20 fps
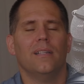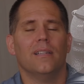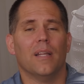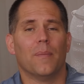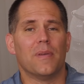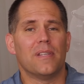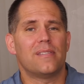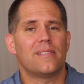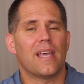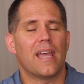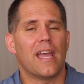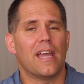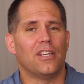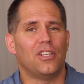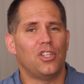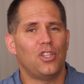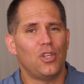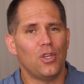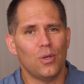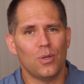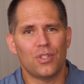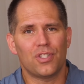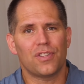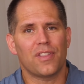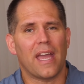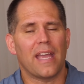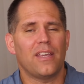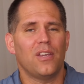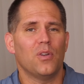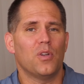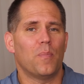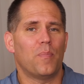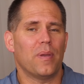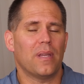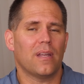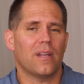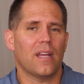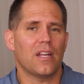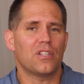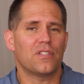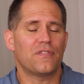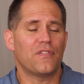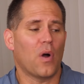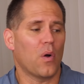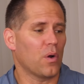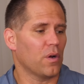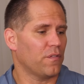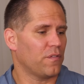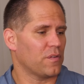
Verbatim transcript: Let me say a huge thank you to B&H Photo